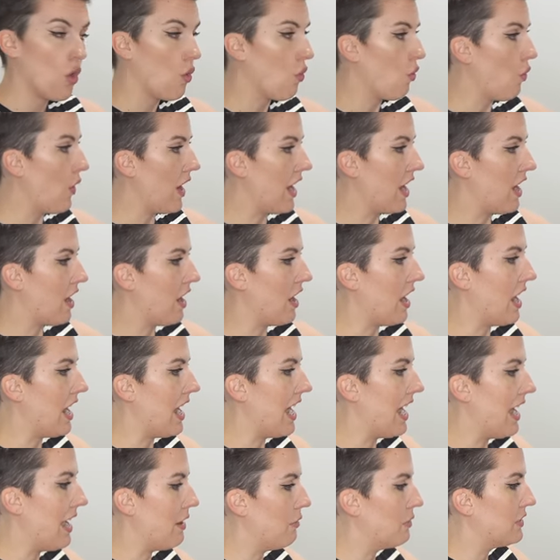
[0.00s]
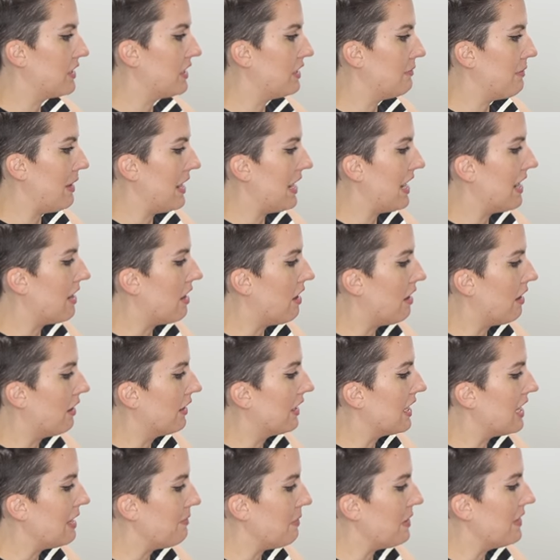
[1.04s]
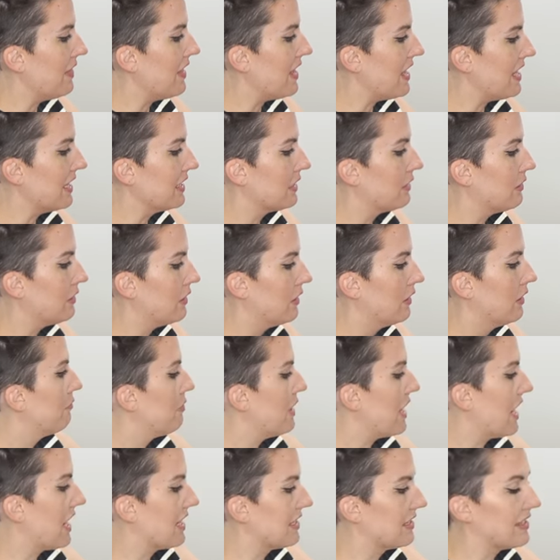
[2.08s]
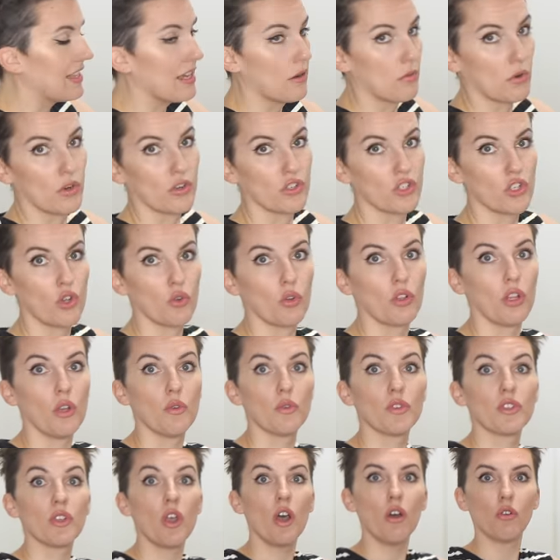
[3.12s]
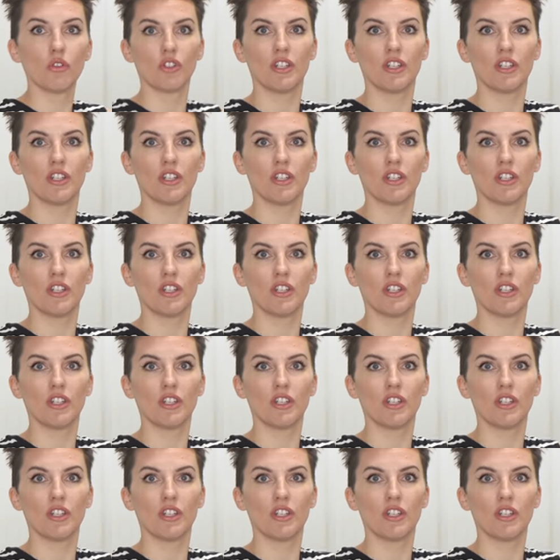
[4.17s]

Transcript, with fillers: where I was debating on keeping these because they were so close. Oh,